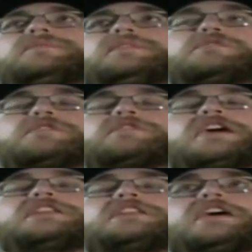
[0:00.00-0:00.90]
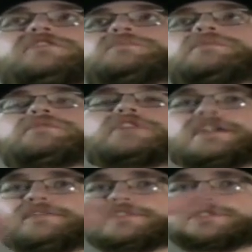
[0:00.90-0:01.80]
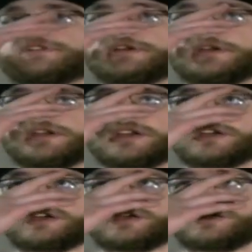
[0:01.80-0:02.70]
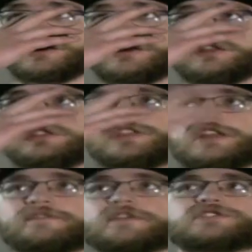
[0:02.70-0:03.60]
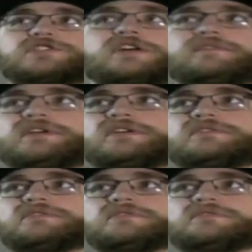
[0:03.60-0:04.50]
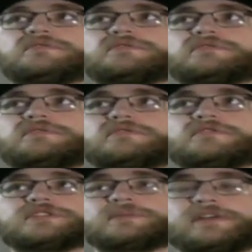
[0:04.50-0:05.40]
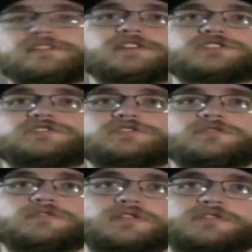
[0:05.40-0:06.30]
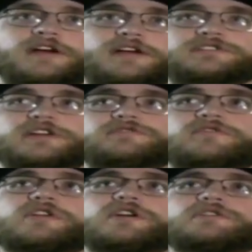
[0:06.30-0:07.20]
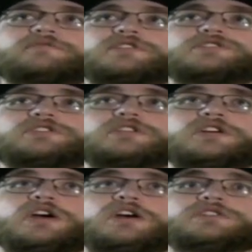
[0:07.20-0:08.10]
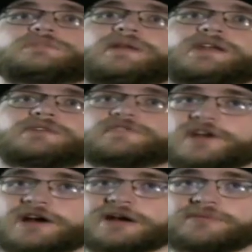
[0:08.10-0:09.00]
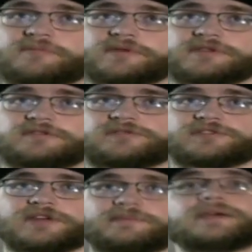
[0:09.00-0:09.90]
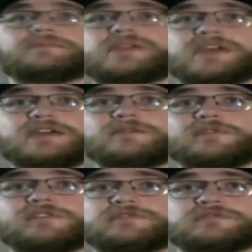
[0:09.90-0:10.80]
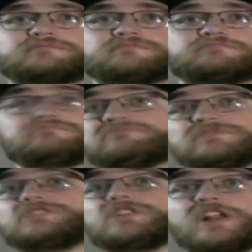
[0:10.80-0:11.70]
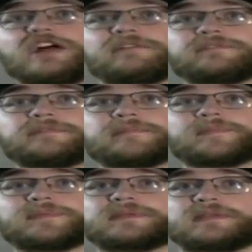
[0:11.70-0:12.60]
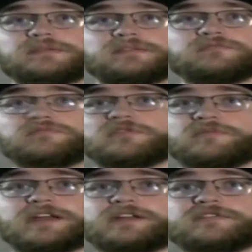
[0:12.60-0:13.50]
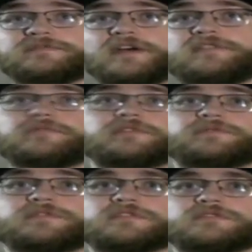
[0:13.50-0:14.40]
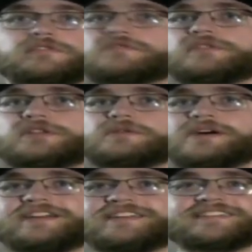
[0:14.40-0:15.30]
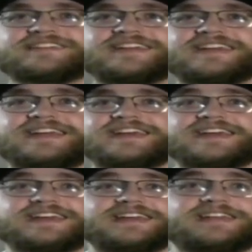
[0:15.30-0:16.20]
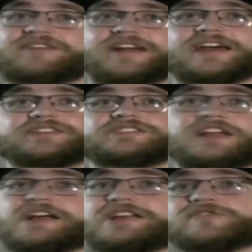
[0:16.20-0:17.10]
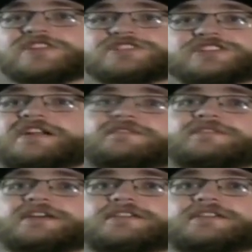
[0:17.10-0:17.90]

Whoever had the license before Activision did a version of it on the PlayStation 2 called Crash Nitro Kart, which to many was terrible, but to some like me, it was good enough. So we had to suffice with for, you know, a little while. In fact, actually, I know the shit out of it. I